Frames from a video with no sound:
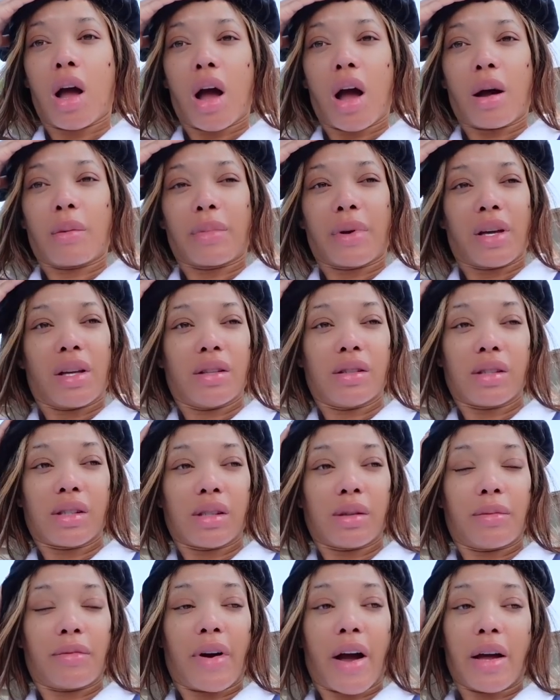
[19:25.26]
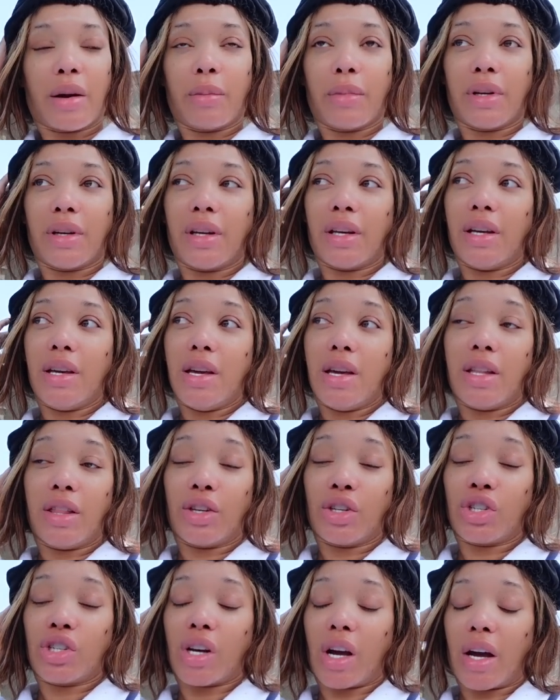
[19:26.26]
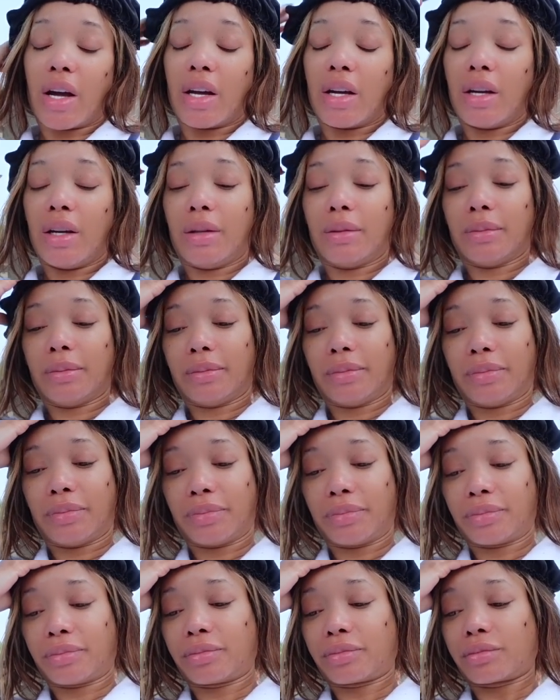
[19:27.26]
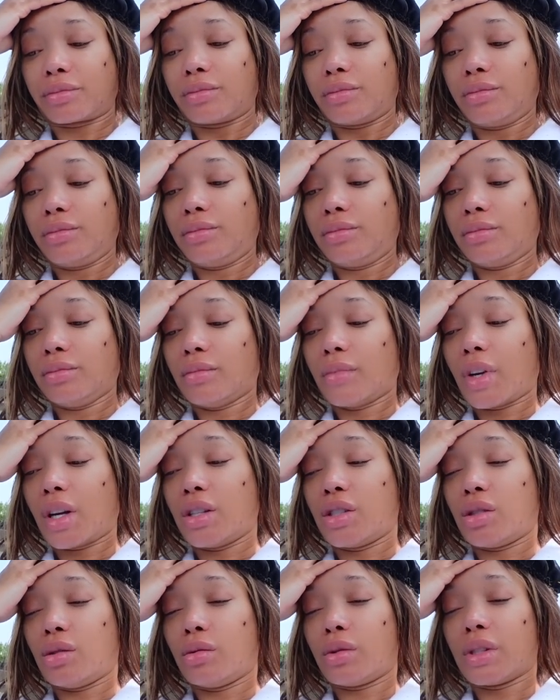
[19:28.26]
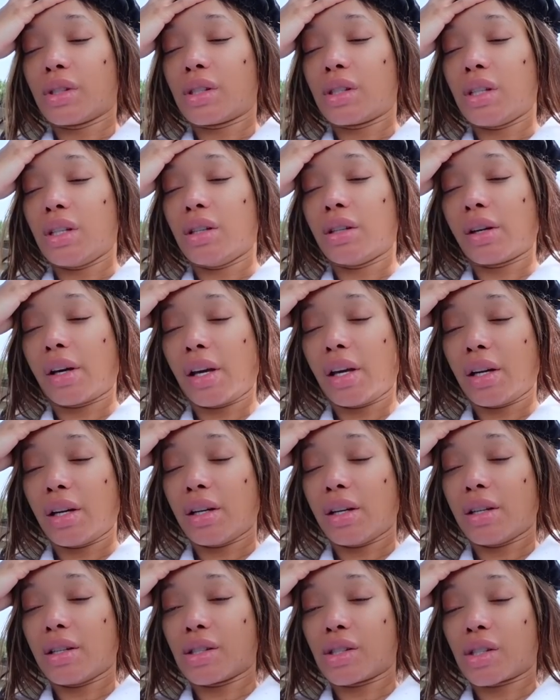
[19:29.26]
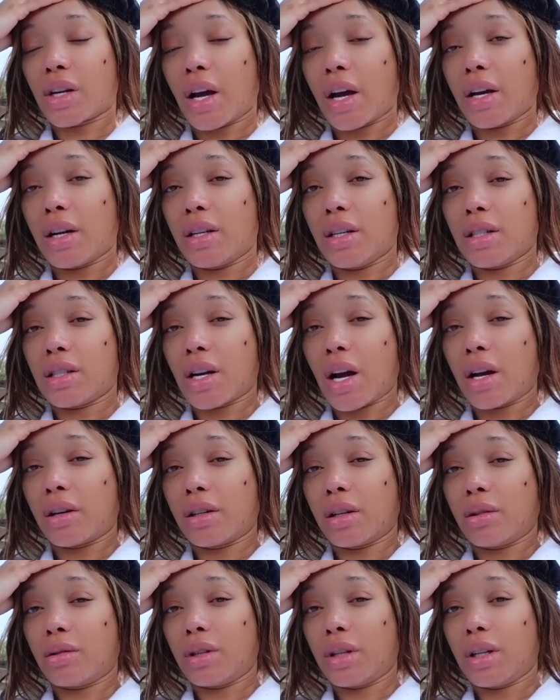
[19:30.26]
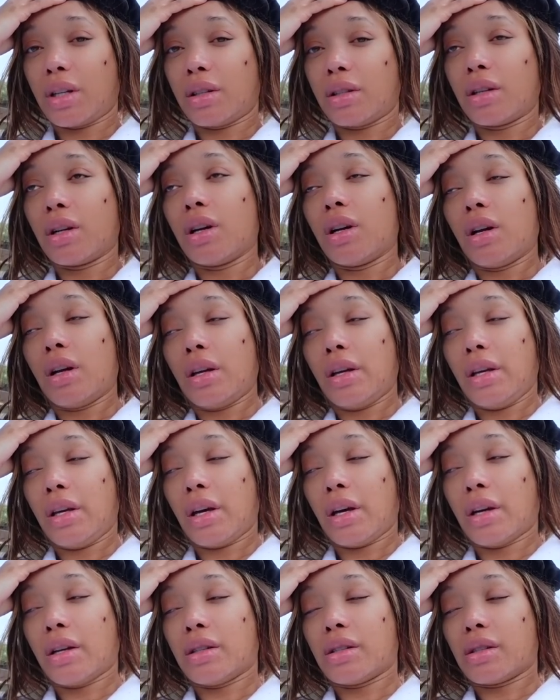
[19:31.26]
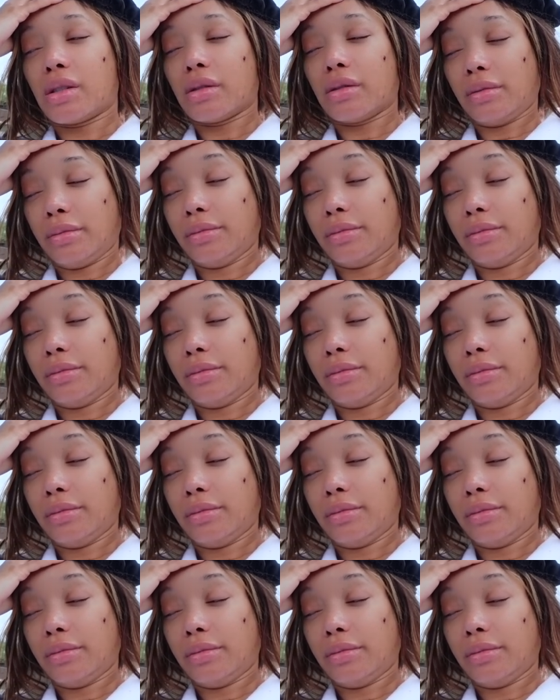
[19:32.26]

I'm getting some vitamin D in the shade, because you can still get it in the shade. Did y'all know that? Yes,